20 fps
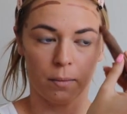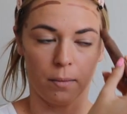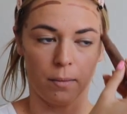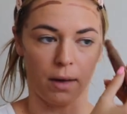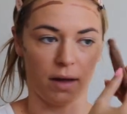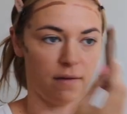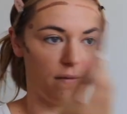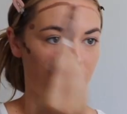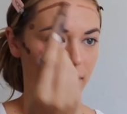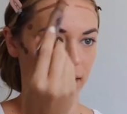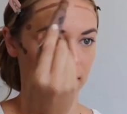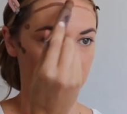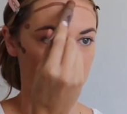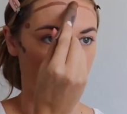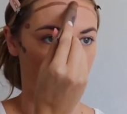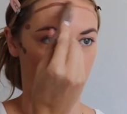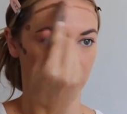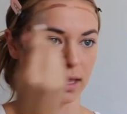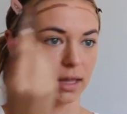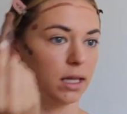my face
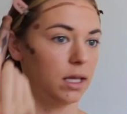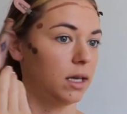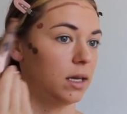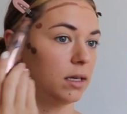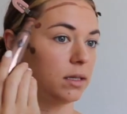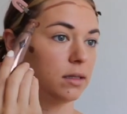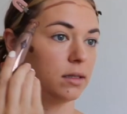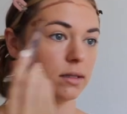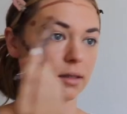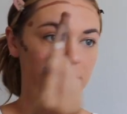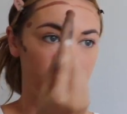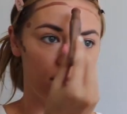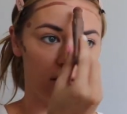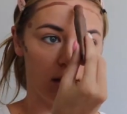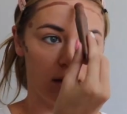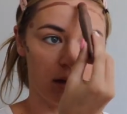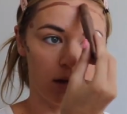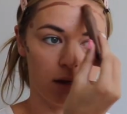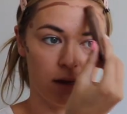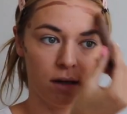like this,
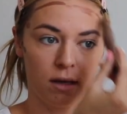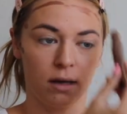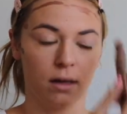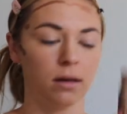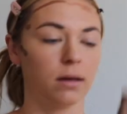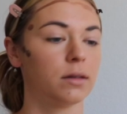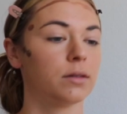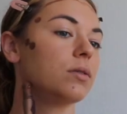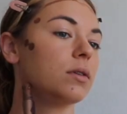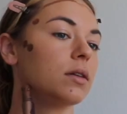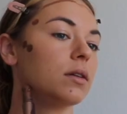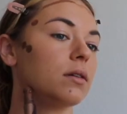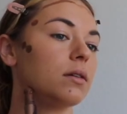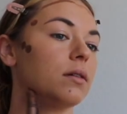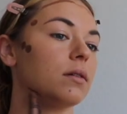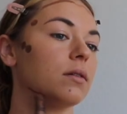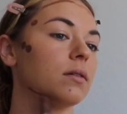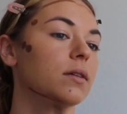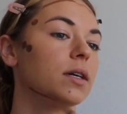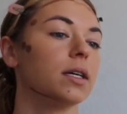a little
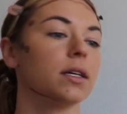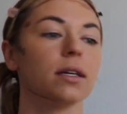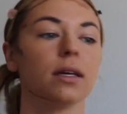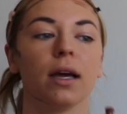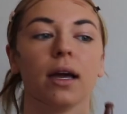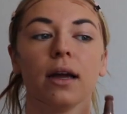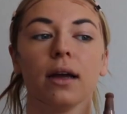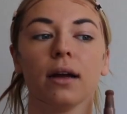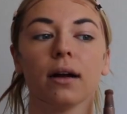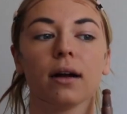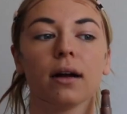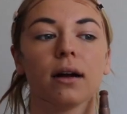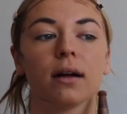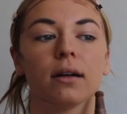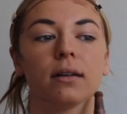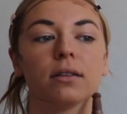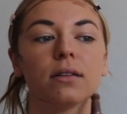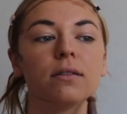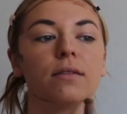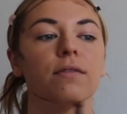over
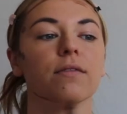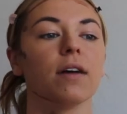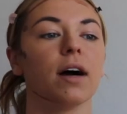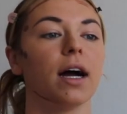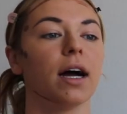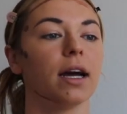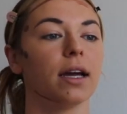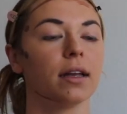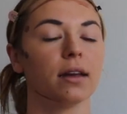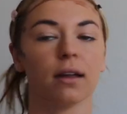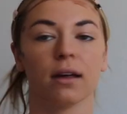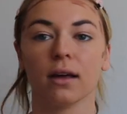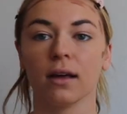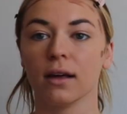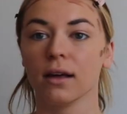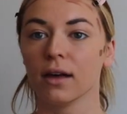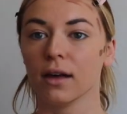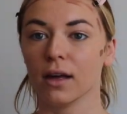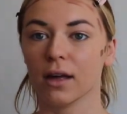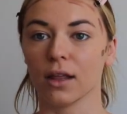here, define
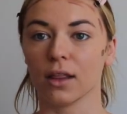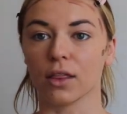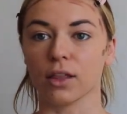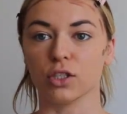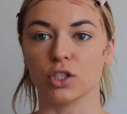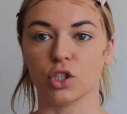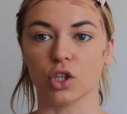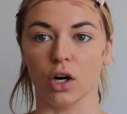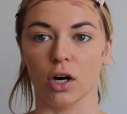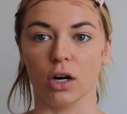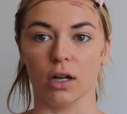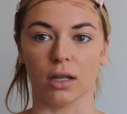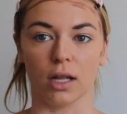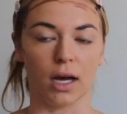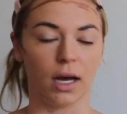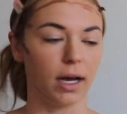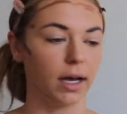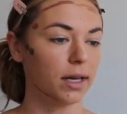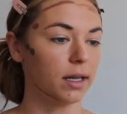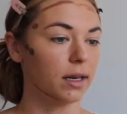the
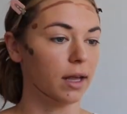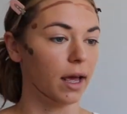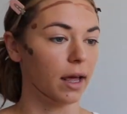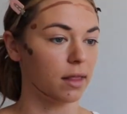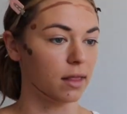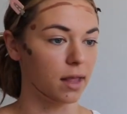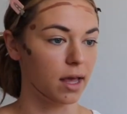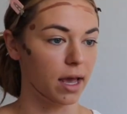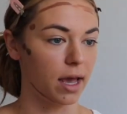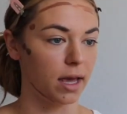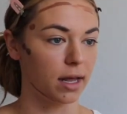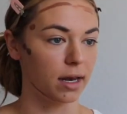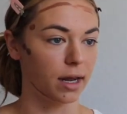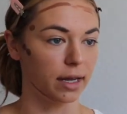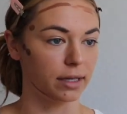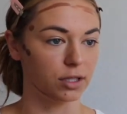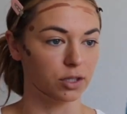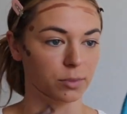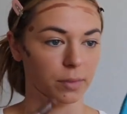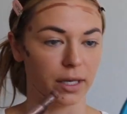jawline, and then
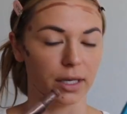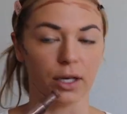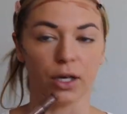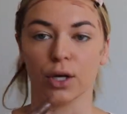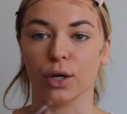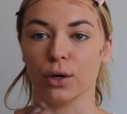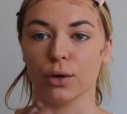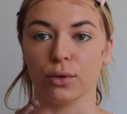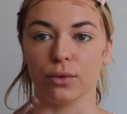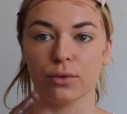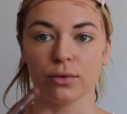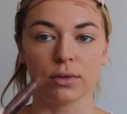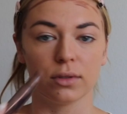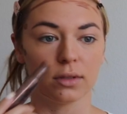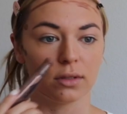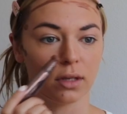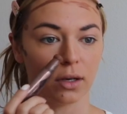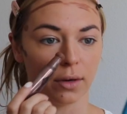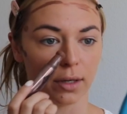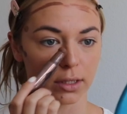I do my nose.
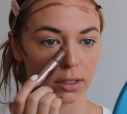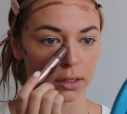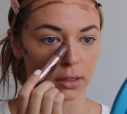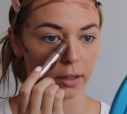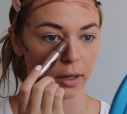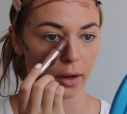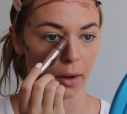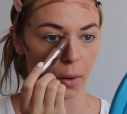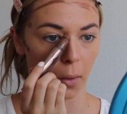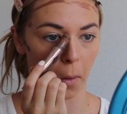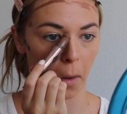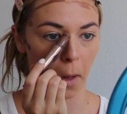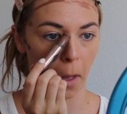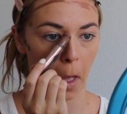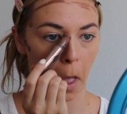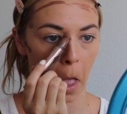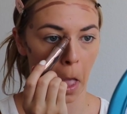So I just go,